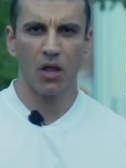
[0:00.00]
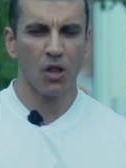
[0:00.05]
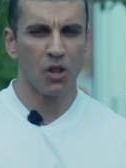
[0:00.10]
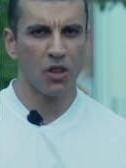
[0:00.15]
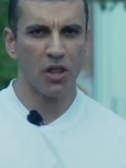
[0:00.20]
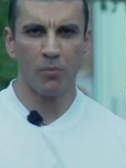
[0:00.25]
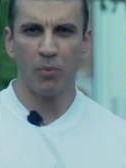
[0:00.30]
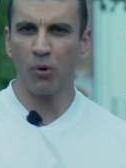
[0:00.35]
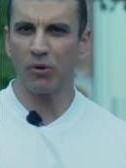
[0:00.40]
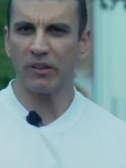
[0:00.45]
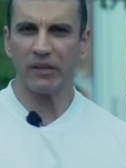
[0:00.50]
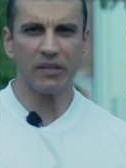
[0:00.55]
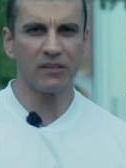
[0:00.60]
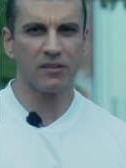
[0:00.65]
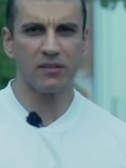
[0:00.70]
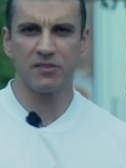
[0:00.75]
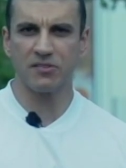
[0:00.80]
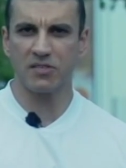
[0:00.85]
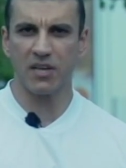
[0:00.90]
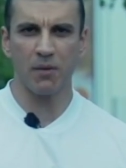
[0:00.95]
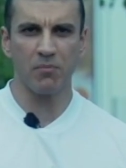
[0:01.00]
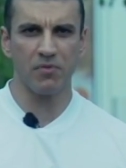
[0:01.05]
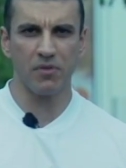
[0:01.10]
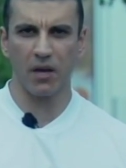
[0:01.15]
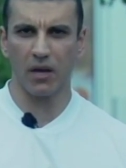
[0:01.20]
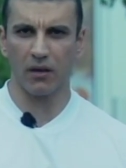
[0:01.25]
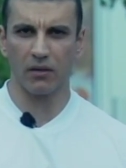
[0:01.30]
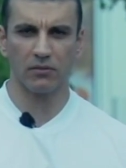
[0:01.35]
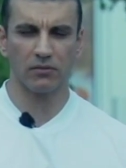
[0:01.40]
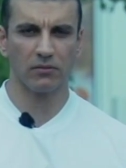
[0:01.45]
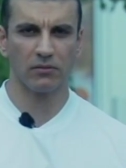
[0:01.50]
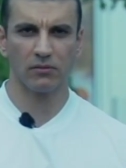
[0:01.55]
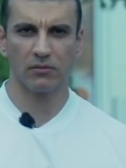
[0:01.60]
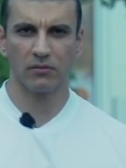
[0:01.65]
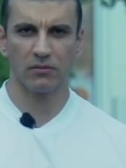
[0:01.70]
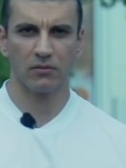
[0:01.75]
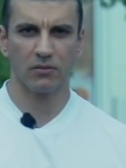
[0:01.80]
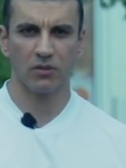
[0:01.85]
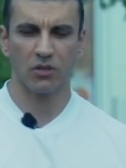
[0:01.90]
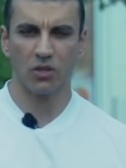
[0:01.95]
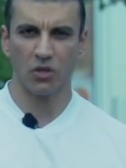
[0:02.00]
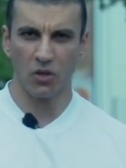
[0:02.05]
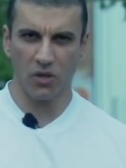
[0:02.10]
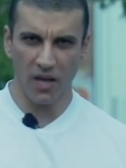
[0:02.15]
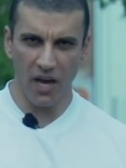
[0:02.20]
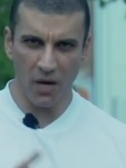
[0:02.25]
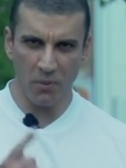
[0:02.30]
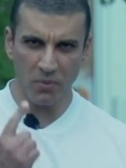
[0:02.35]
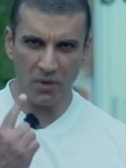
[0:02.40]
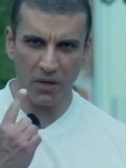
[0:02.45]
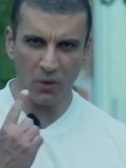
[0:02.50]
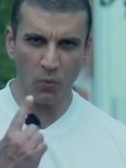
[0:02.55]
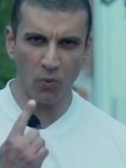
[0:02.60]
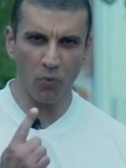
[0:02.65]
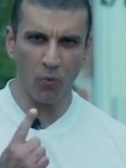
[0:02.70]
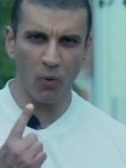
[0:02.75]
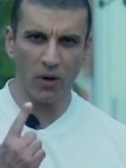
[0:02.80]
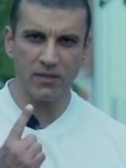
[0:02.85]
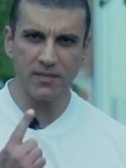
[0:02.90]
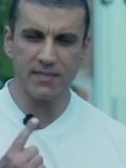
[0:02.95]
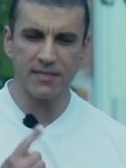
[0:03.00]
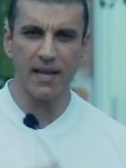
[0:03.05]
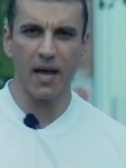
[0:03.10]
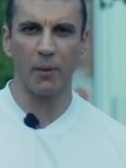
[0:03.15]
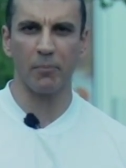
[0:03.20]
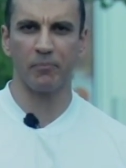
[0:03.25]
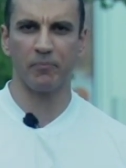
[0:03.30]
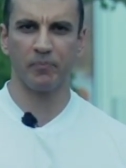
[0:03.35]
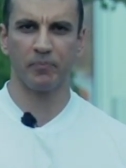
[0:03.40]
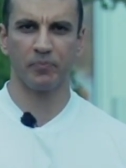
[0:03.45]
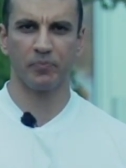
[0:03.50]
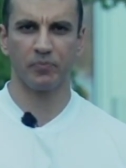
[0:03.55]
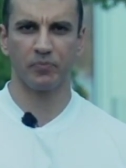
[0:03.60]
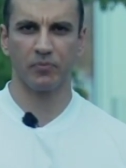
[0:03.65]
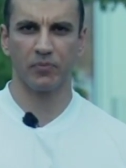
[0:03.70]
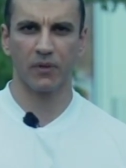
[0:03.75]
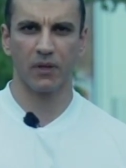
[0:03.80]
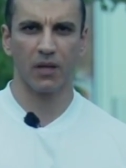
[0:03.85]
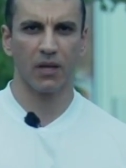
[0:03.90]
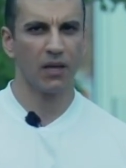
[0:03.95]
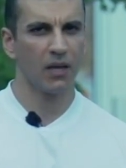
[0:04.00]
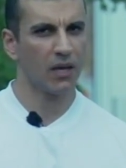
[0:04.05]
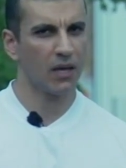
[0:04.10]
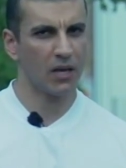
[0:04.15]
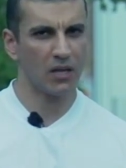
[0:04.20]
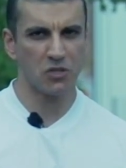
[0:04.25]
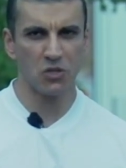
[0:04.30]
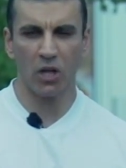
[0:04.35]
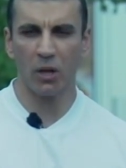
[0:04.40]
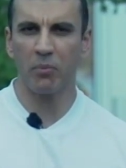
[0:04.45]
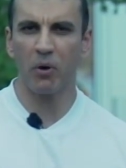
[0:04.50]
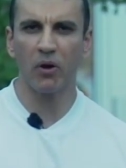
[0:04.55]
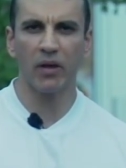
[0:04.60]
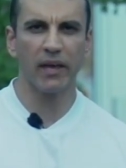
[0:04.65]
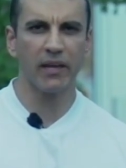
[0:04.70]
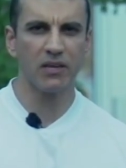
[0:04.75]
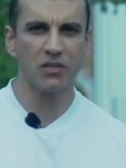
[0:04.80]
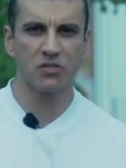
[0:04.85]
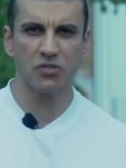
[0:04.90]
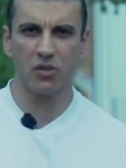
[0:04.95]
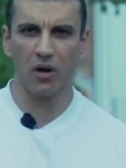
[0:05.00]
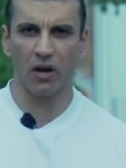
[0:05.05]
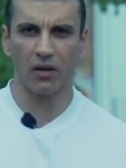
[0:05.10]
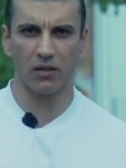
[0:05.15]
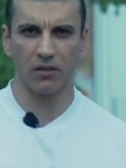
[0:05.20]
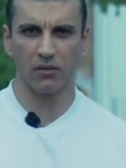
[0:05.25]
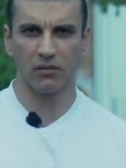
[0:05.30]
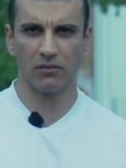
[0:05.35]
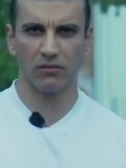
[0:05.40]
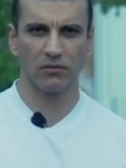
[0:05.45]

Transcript: They both lead to the same thing. You got to begin with one step. It's all about getting started.